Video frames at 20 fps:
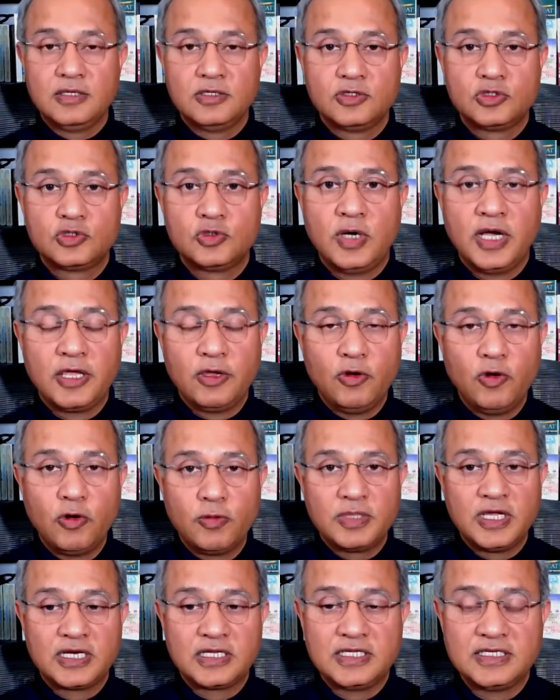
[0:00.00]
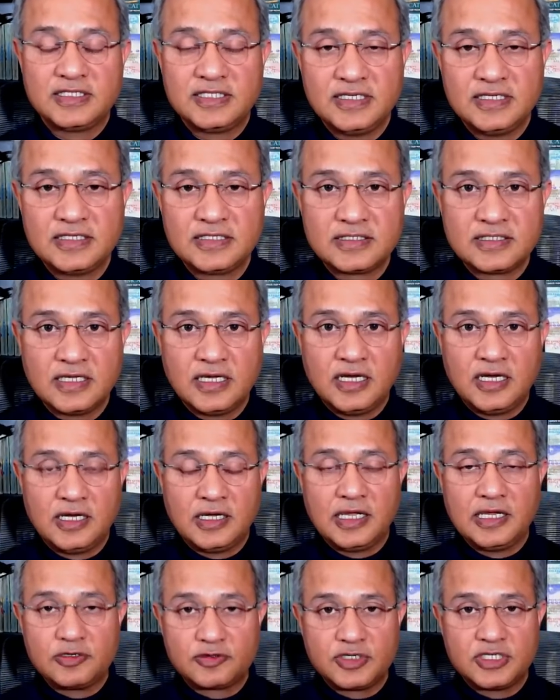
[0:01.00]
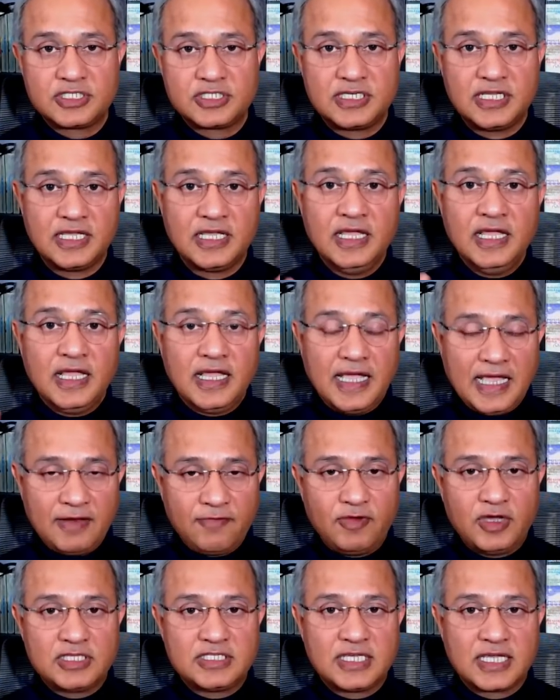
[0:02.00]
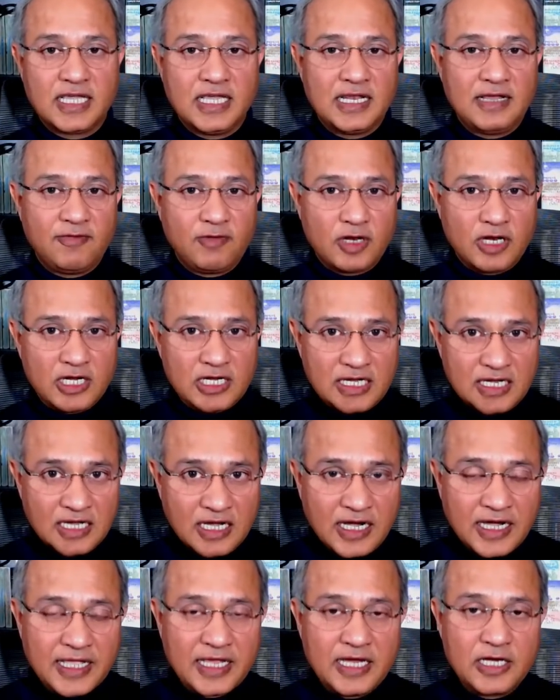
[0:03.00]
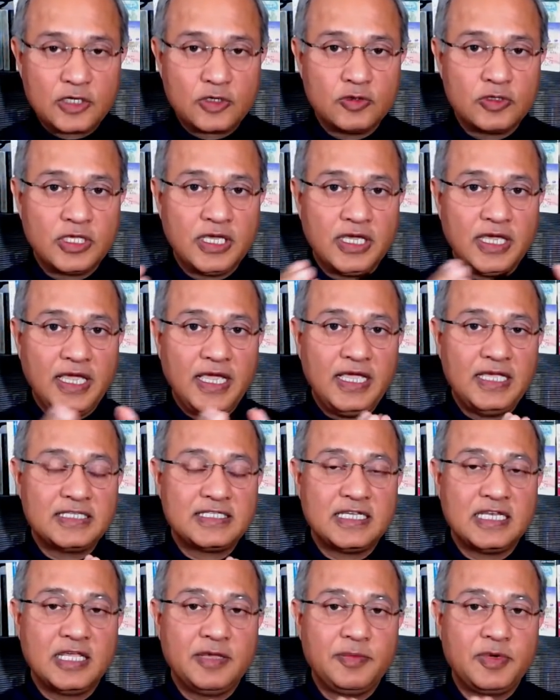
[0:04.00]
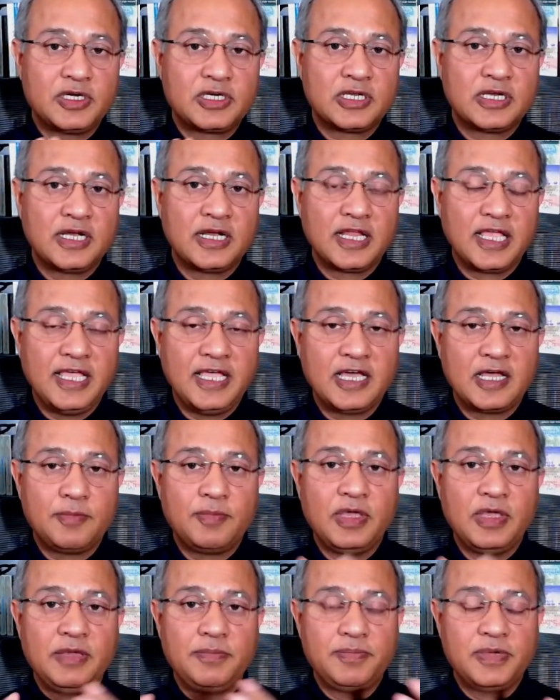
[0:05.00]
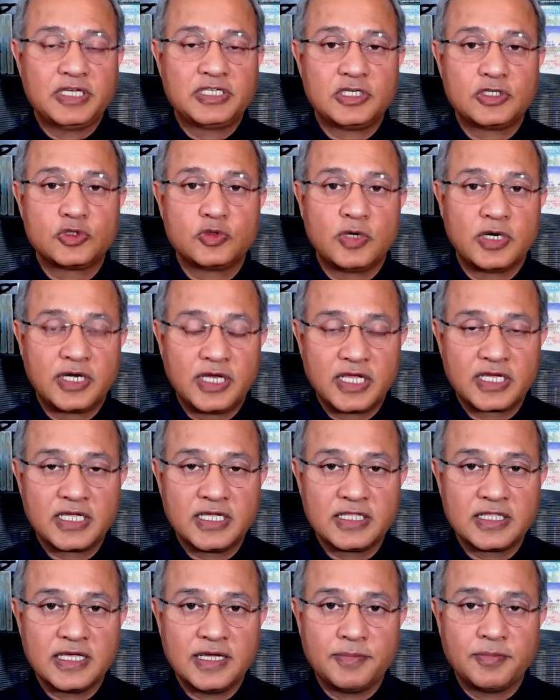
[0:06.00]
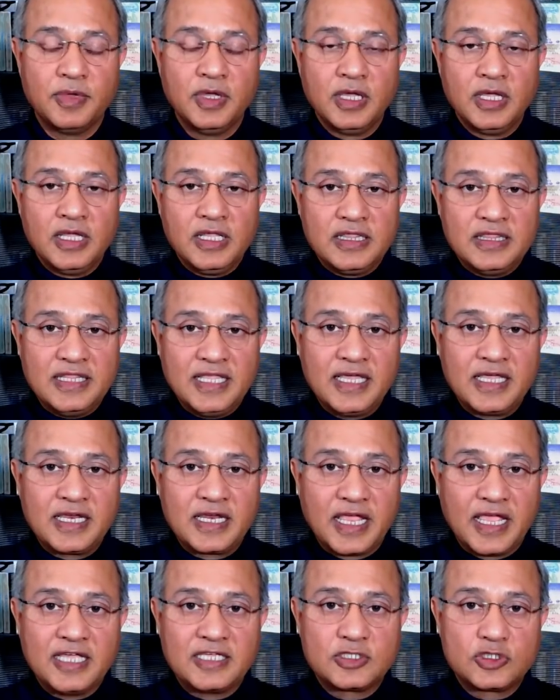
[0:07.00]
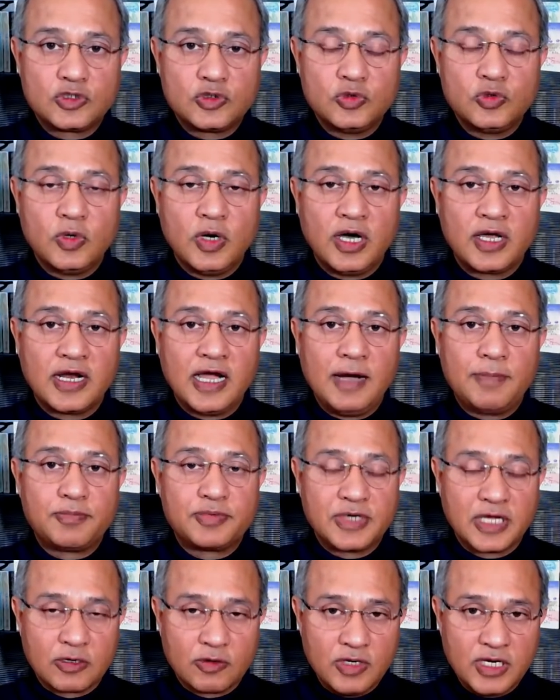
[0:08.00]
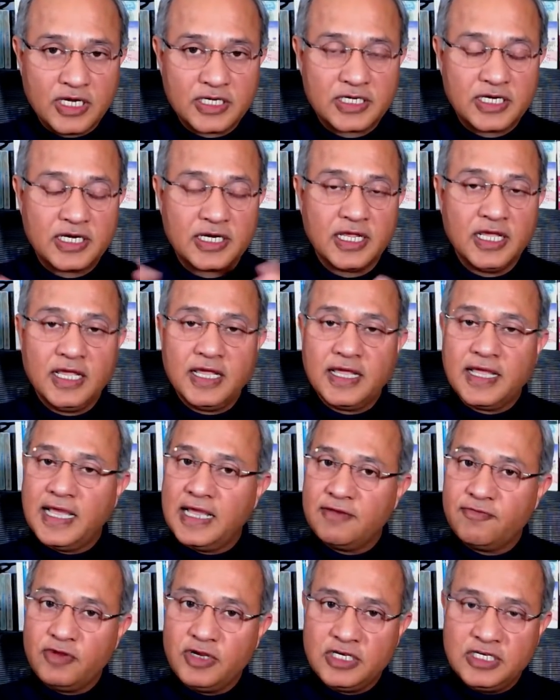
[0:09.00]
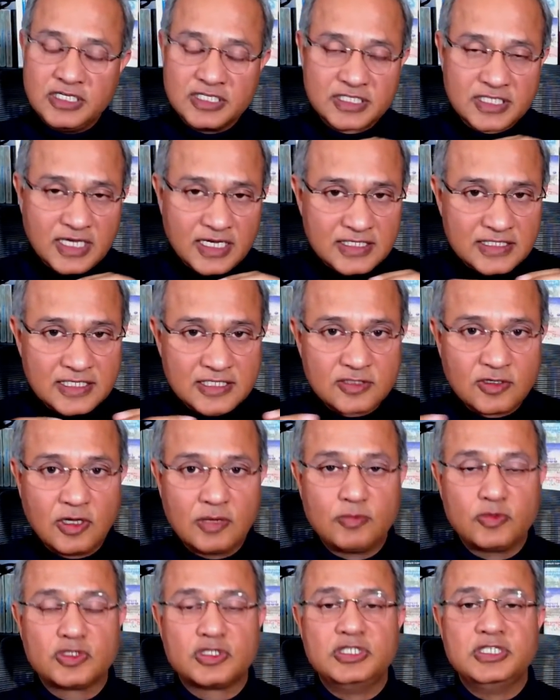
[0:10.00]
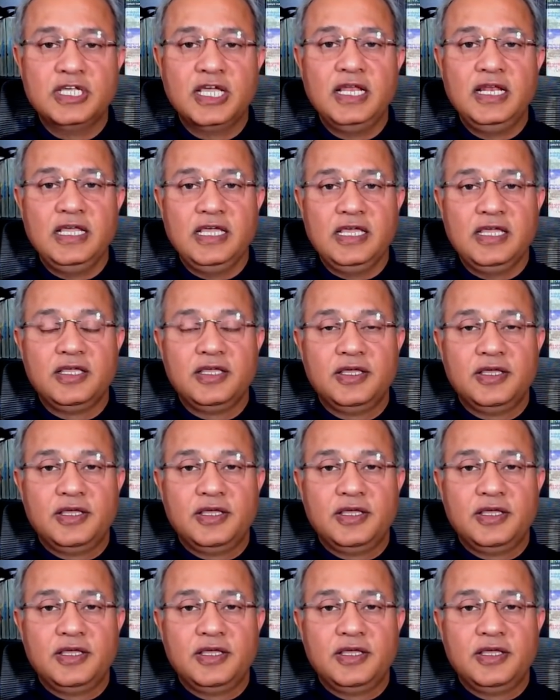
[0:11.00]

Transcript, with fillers: So I hope that this is interesting. And once again, I want to tie it to the ACE inhibitor and ARB patients who are taking them. Their ACE2 are upregulated, and we discuss this almost daily.